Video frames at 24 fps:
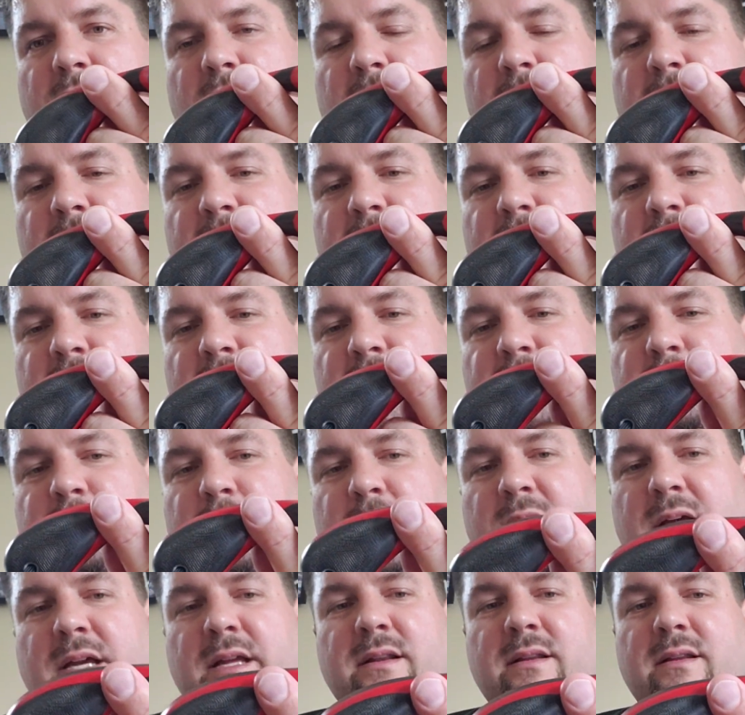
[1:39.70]
it does
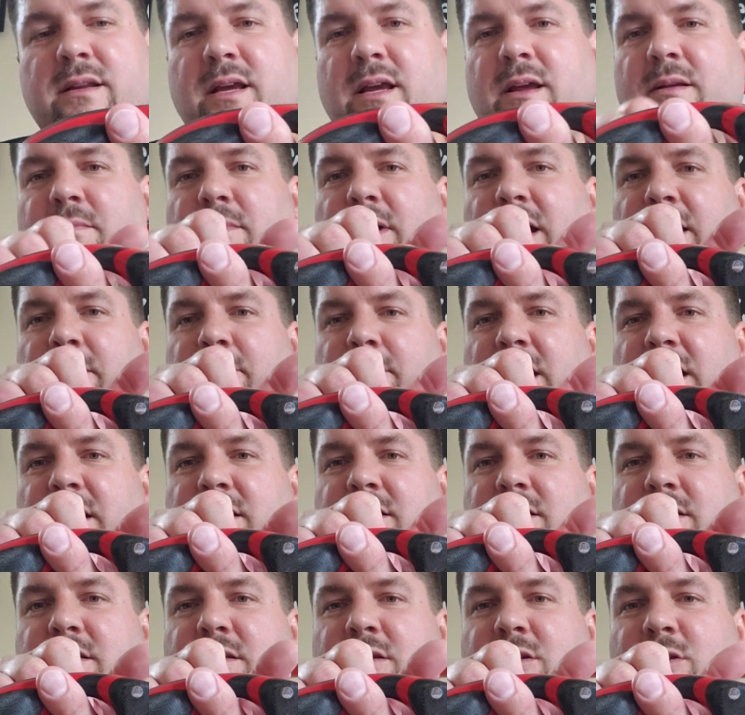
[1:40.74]
but it might be
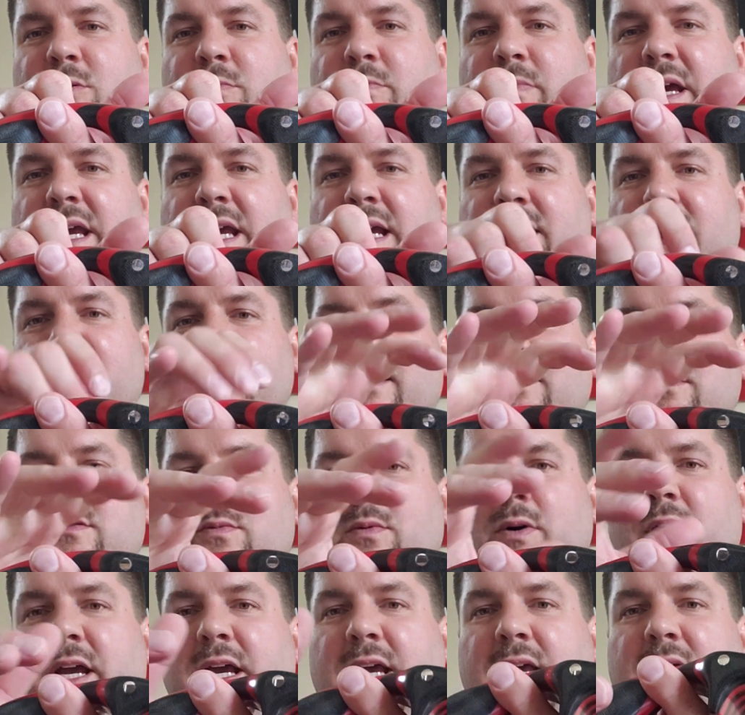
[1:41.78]
too big this
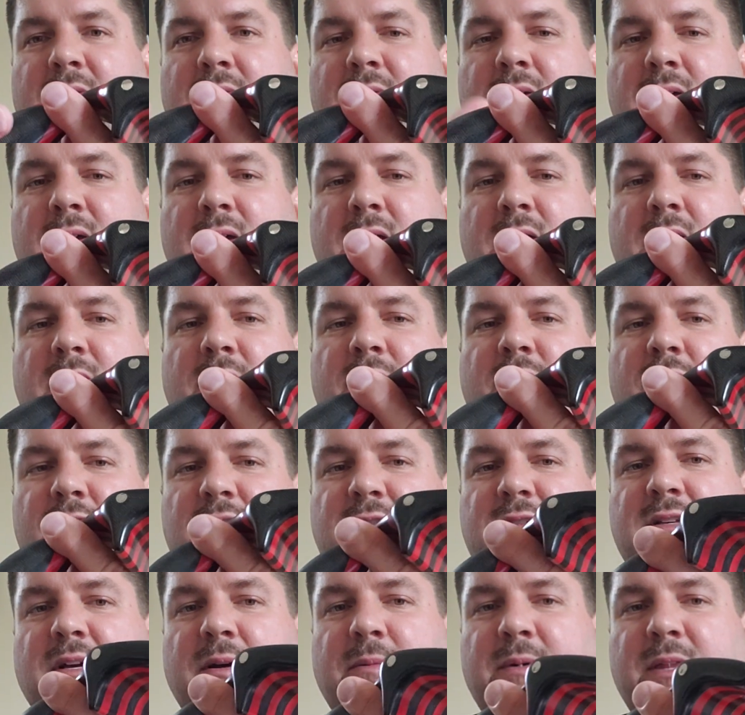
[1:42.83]
way for
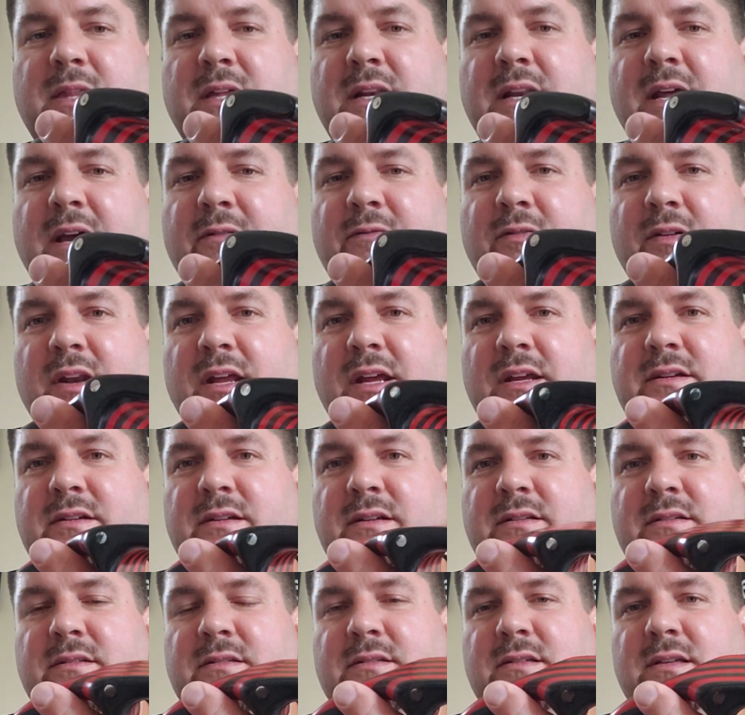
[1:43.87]
some of the
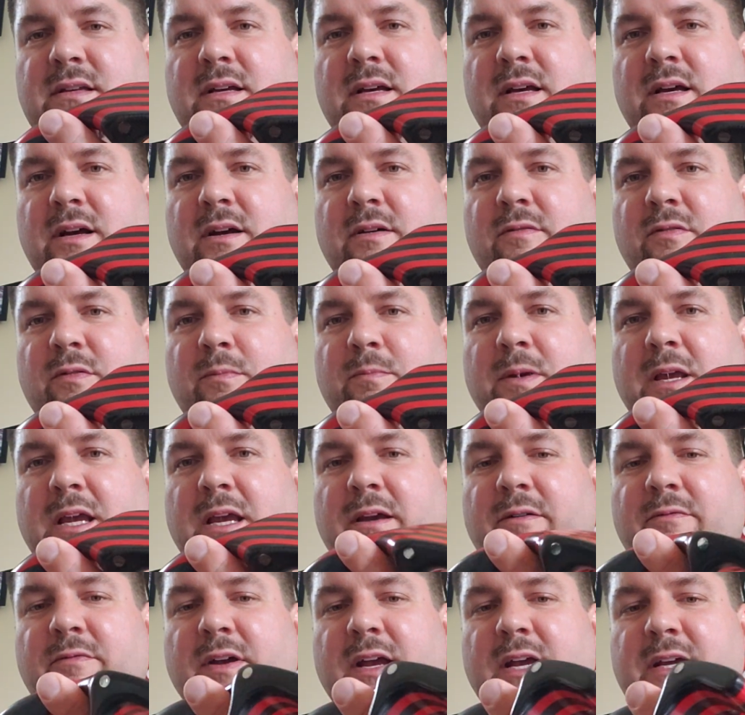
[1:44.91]
definitions of a
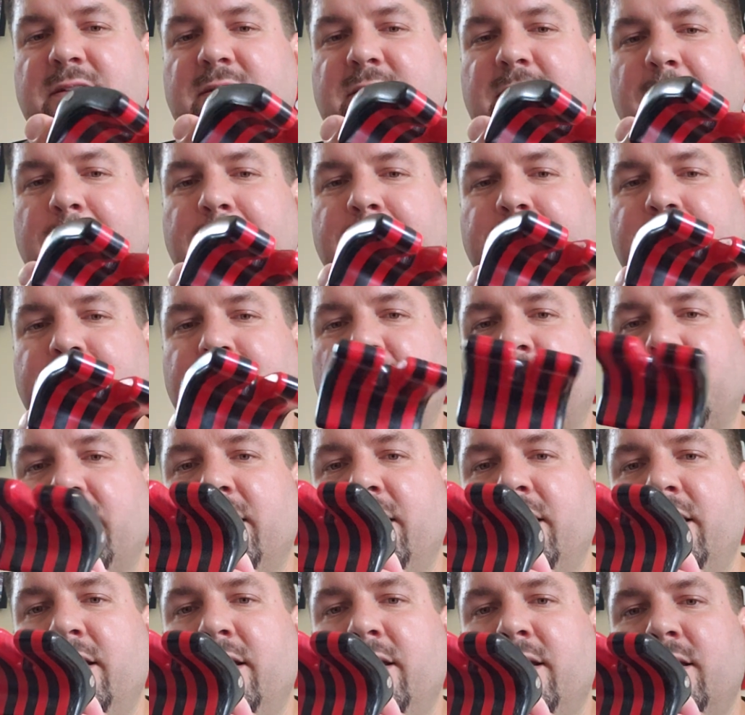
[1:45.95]
PFS
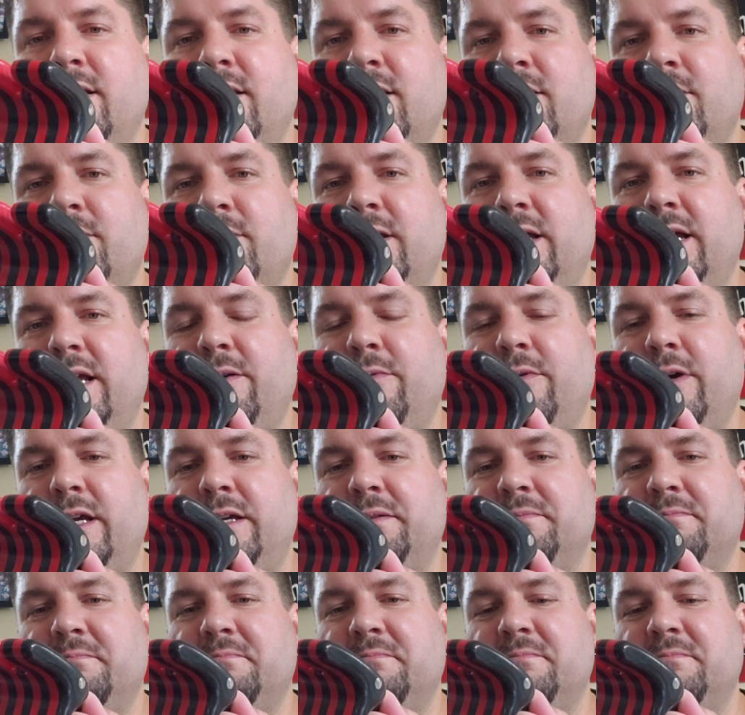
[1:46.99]
but anyway